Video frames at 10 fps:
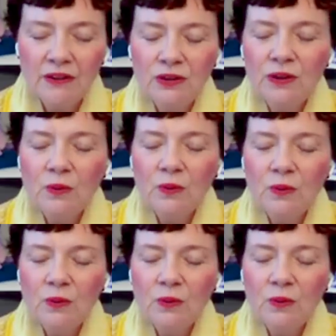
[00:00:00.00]
doing
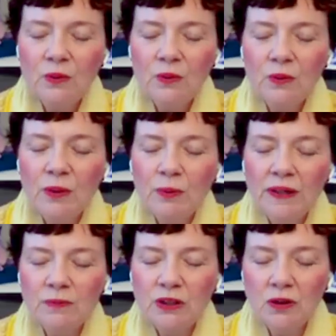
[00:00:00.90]
what brings me
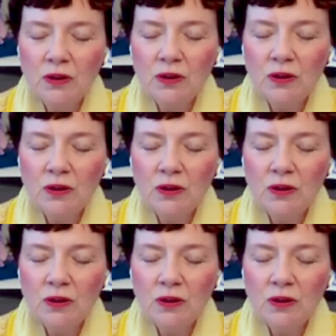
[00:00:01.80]
joy.